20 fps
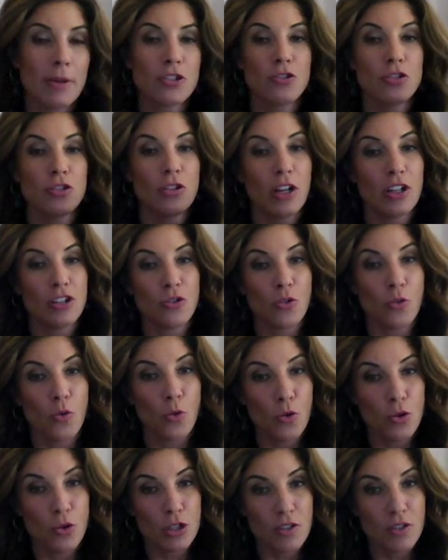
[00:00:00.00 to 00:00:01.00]
make sure you got your
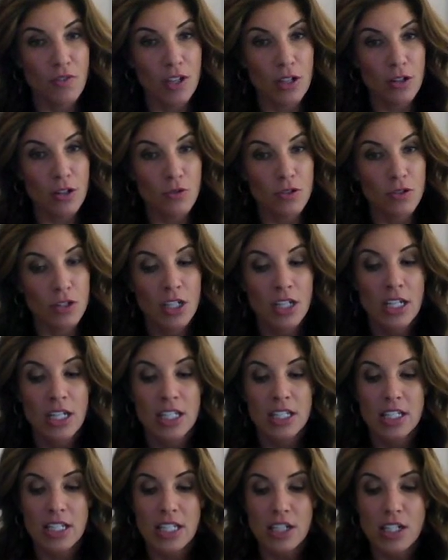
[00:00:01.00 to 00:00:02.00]
orders filled,
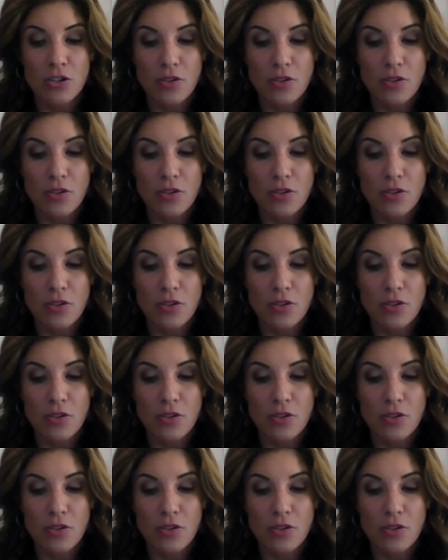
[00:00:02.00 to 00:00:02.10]
send